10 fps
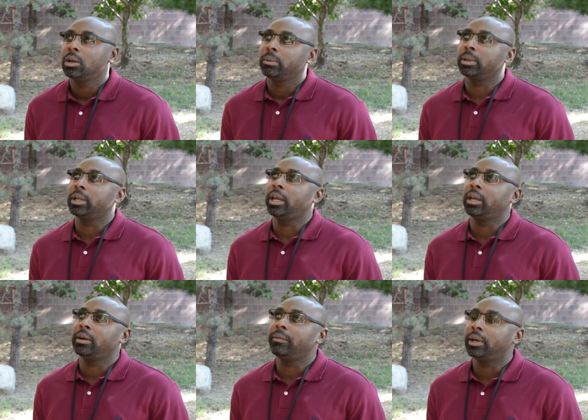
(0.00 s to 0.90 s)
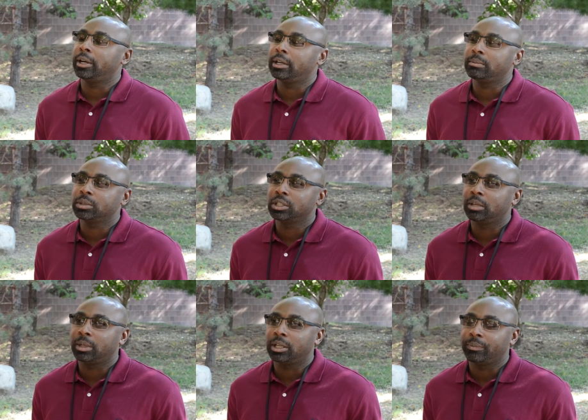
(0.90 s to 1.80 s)
We're going to have um,
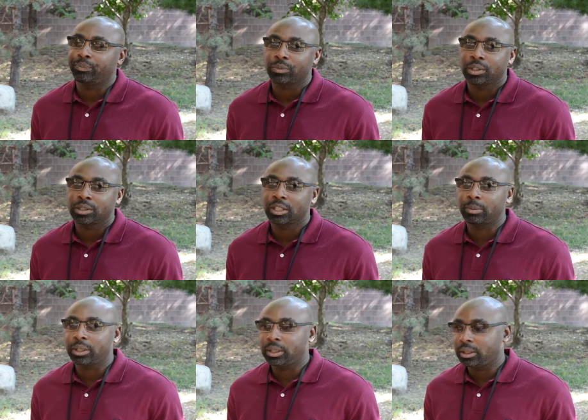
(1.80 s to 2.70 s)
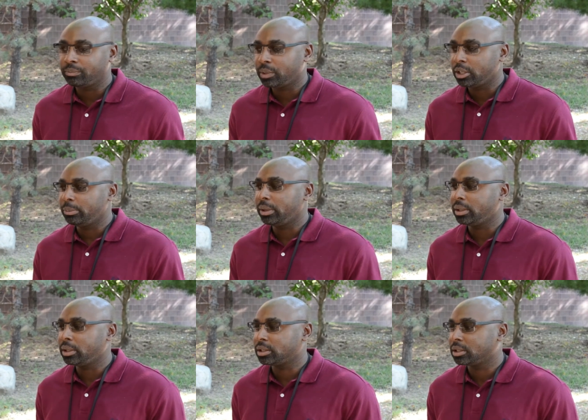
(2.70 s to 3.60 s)
some um, some of the
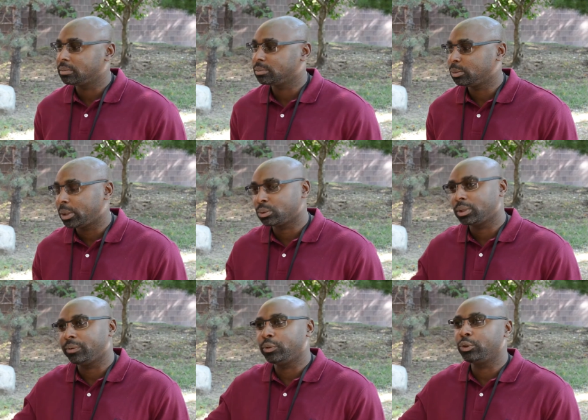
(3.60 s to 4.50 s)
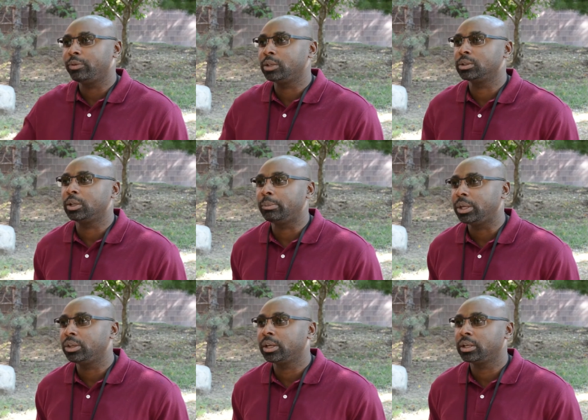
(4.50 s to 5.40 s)
independents special like food vendors that'll
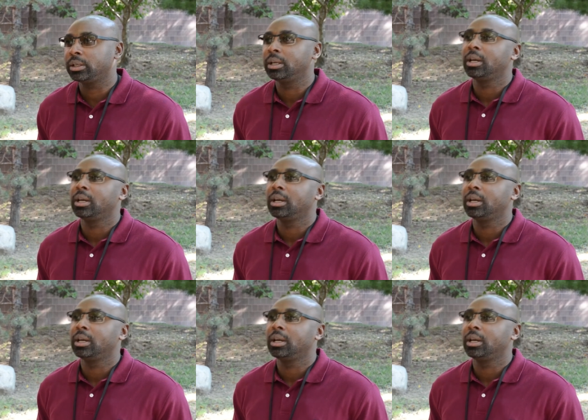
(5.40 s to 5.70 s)
be there,